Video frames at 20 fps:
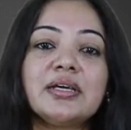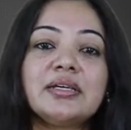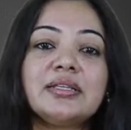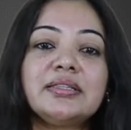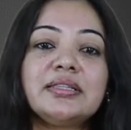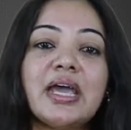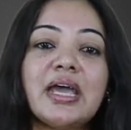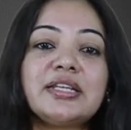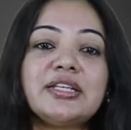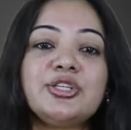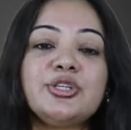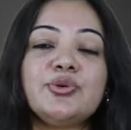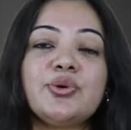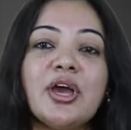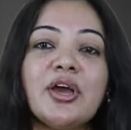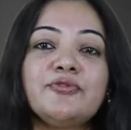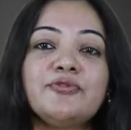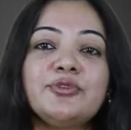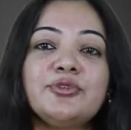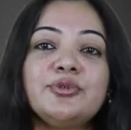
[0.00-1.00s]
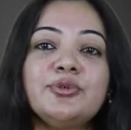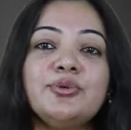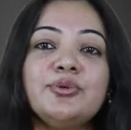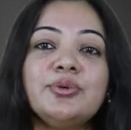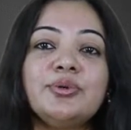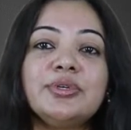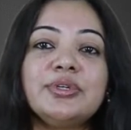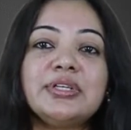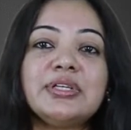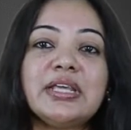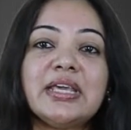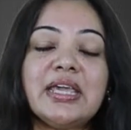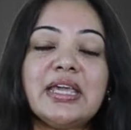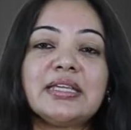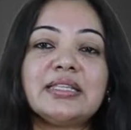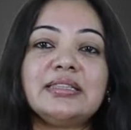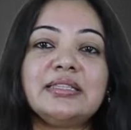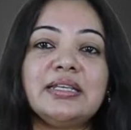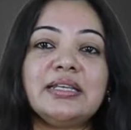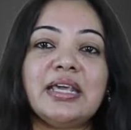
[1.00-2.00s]
that you have to
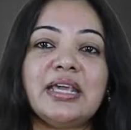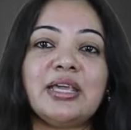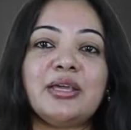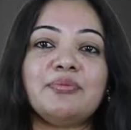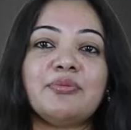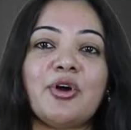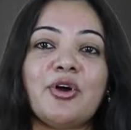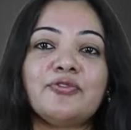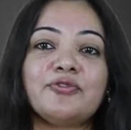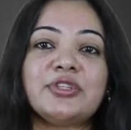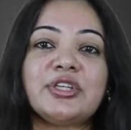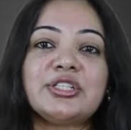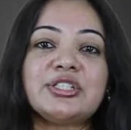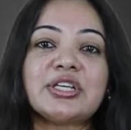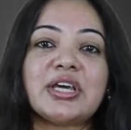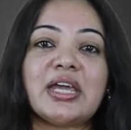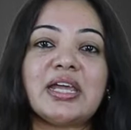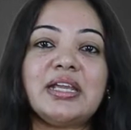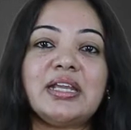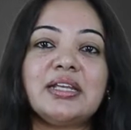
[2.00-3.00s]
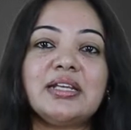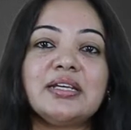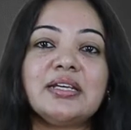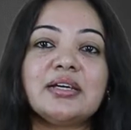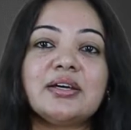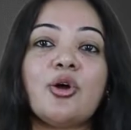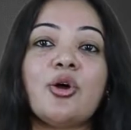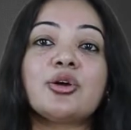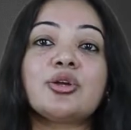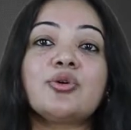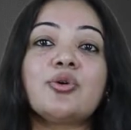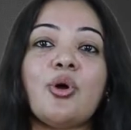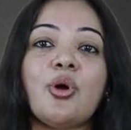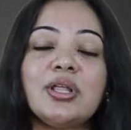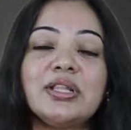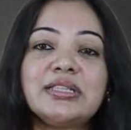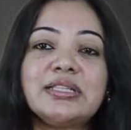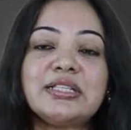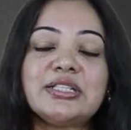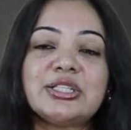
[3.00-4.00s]
take the name of the child or
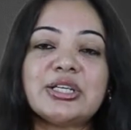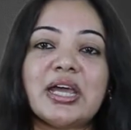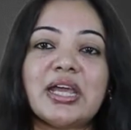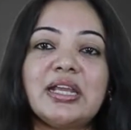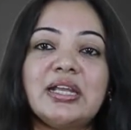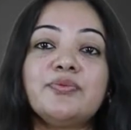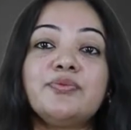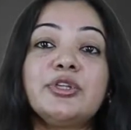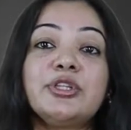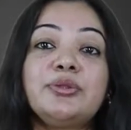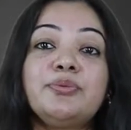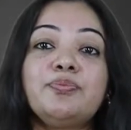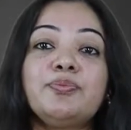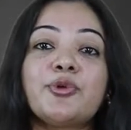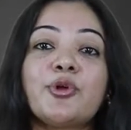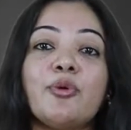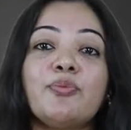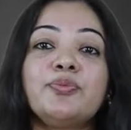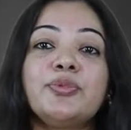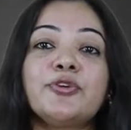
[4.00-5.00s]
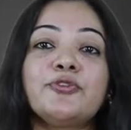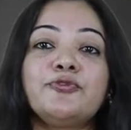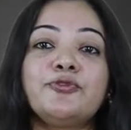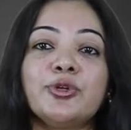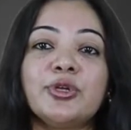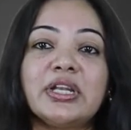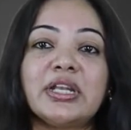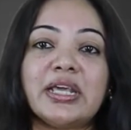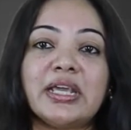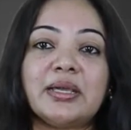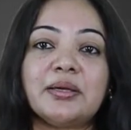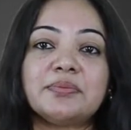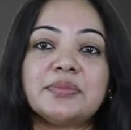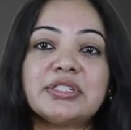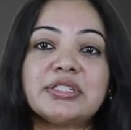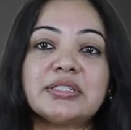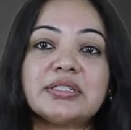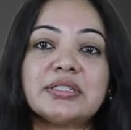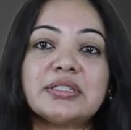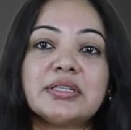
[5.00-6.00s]
call the child with proper full
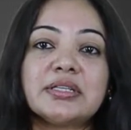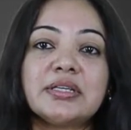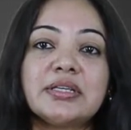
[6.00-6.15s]
names.